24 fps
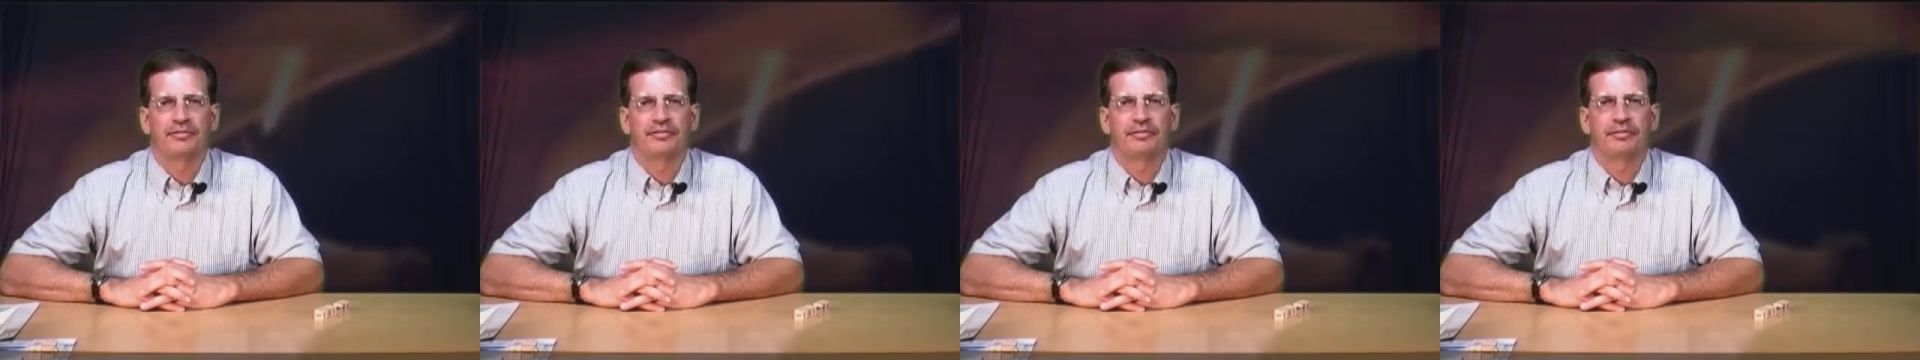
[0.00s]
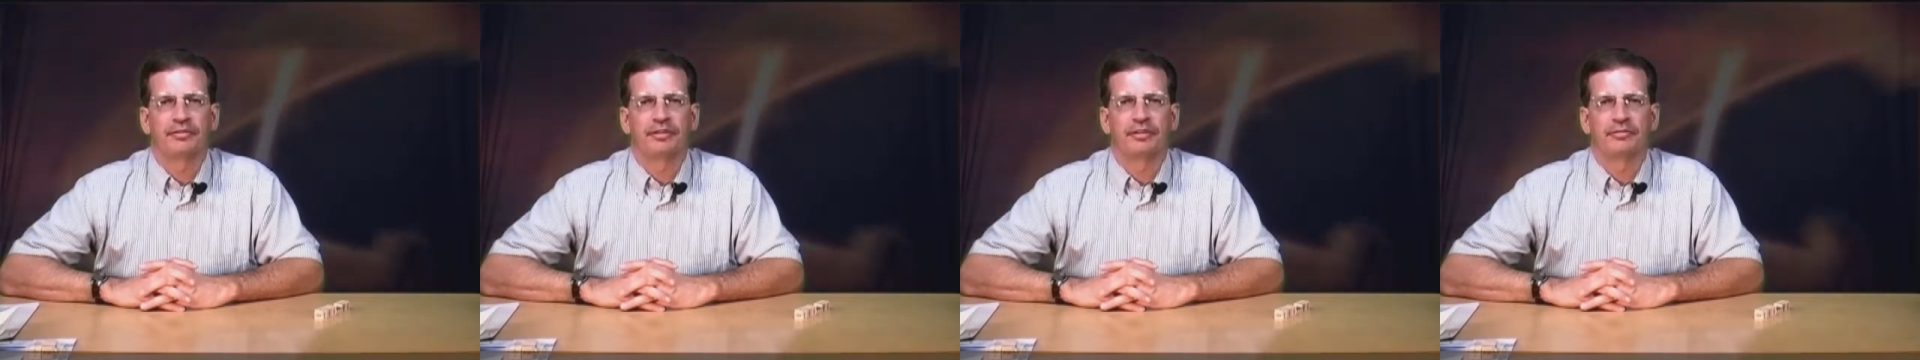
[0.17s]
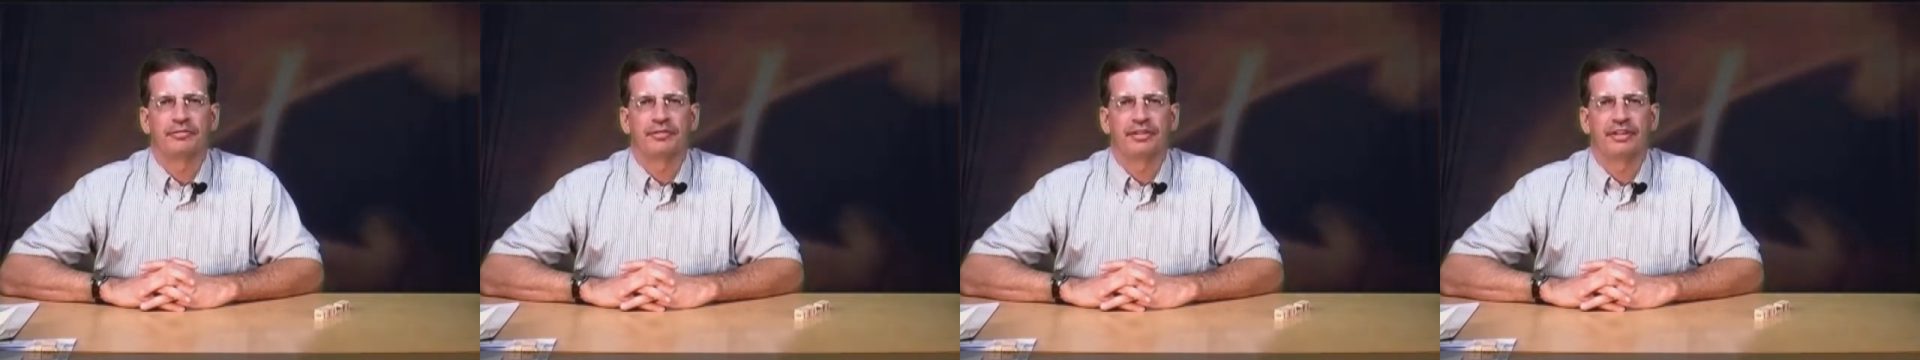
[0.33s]

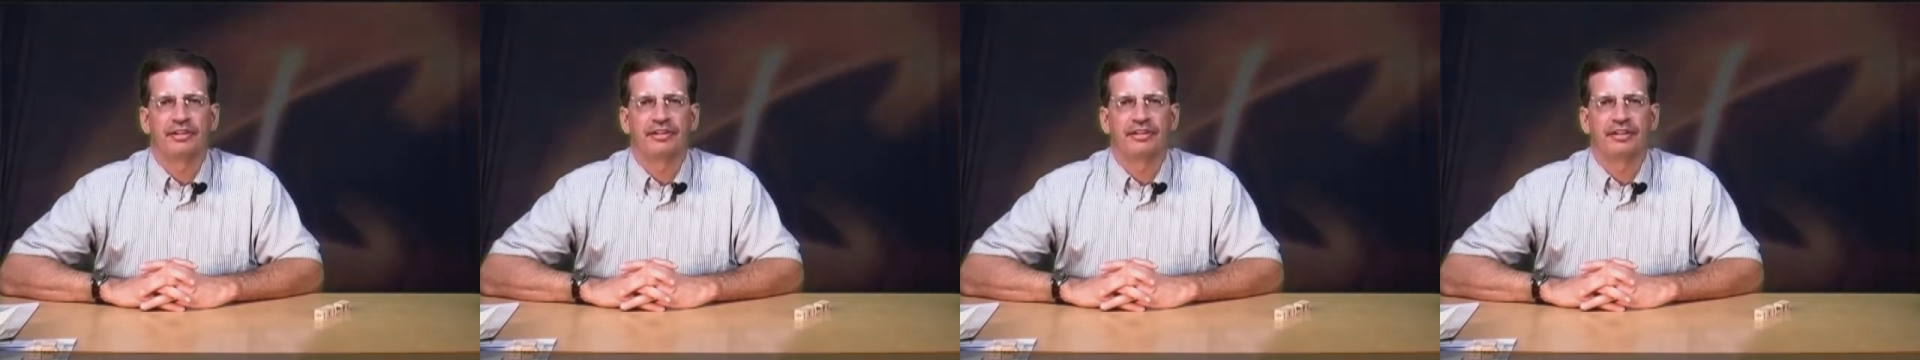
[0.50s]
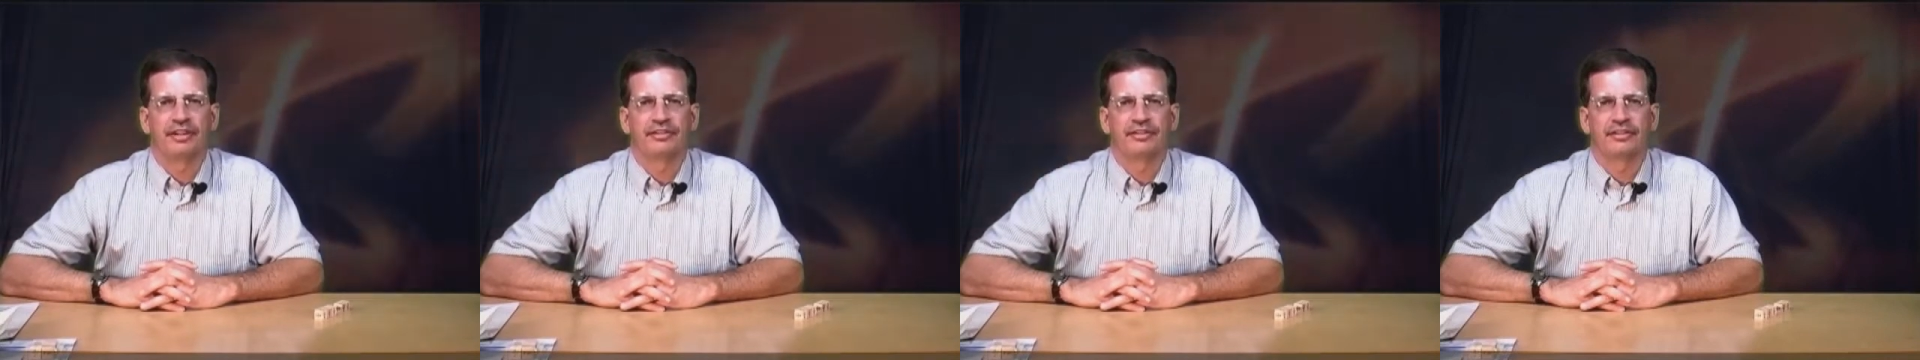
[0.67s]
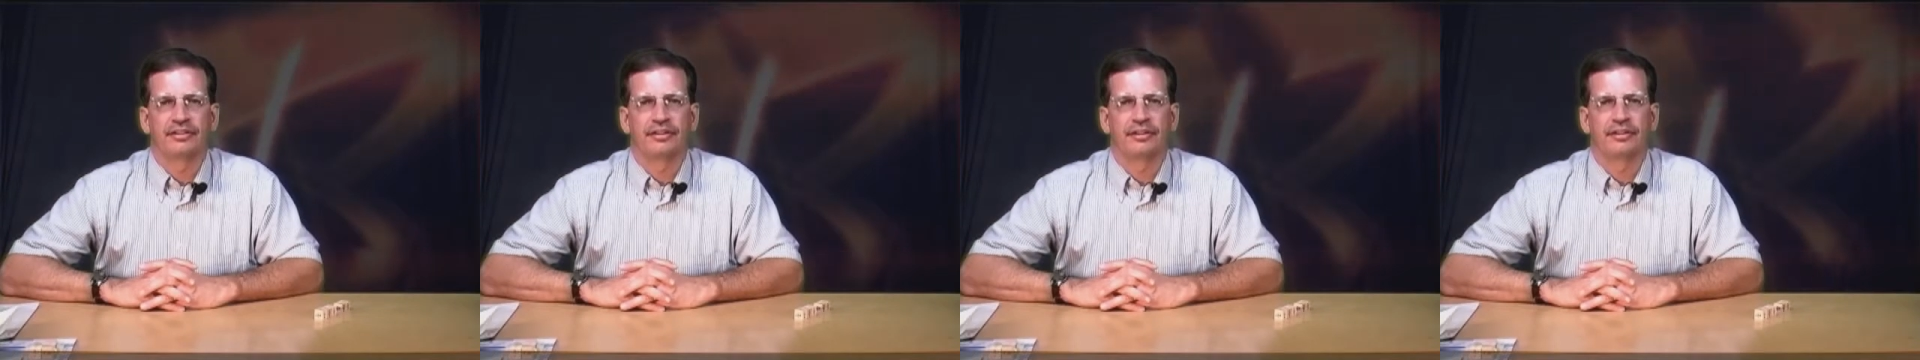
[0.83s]
for it when it
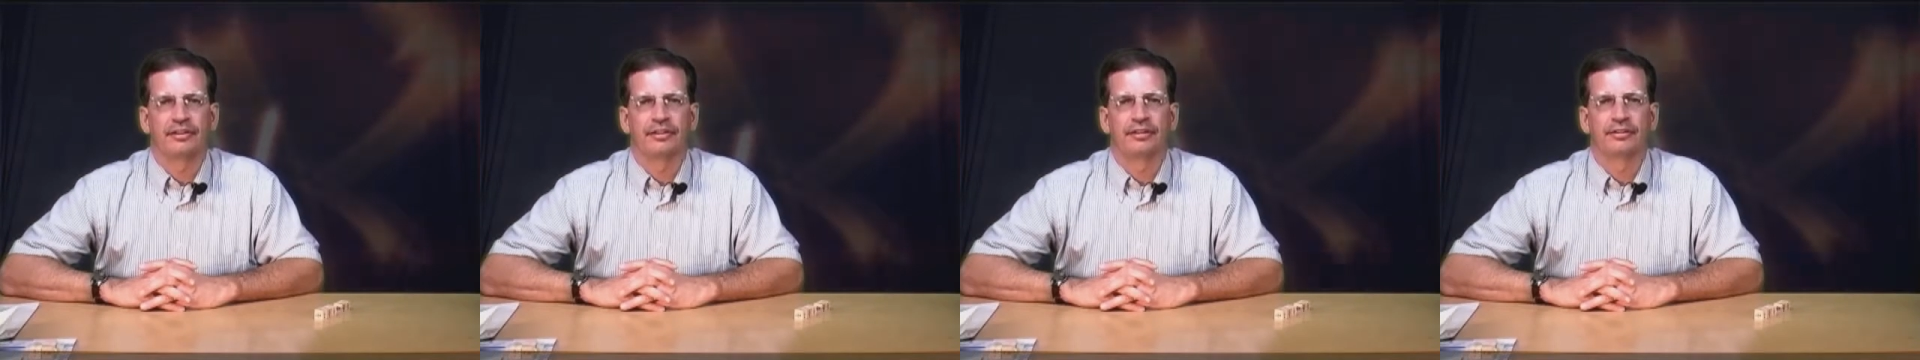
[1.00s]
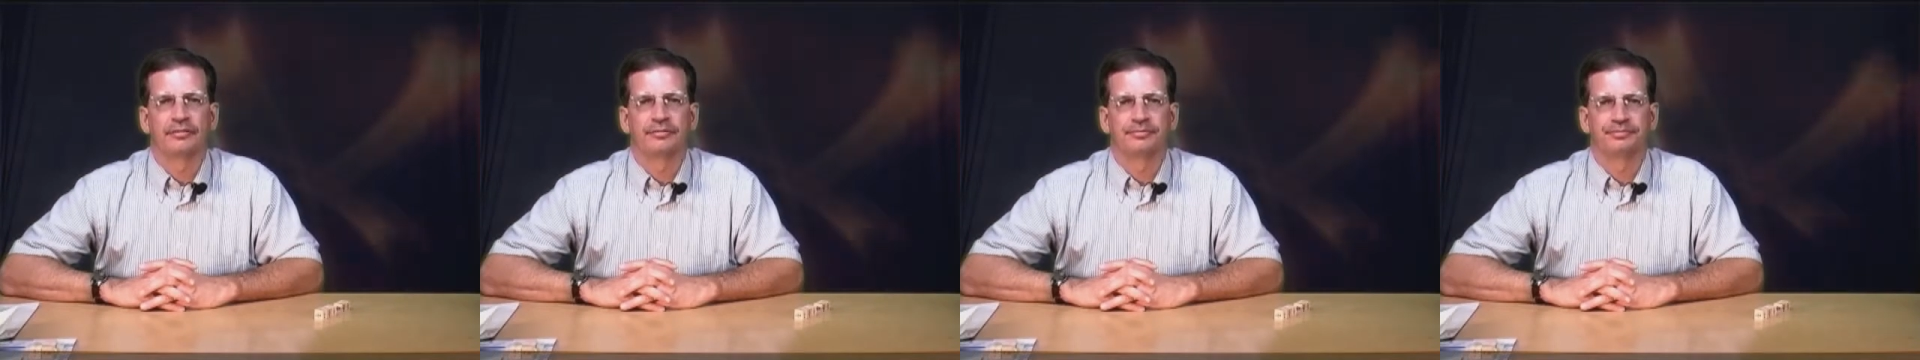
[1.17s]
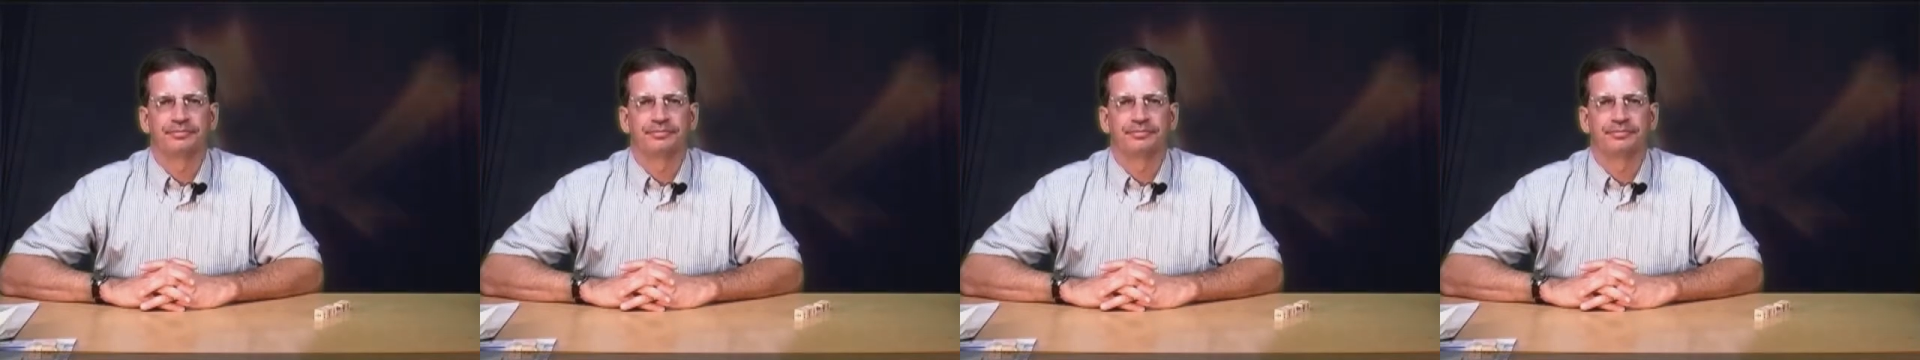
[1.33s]
does occur.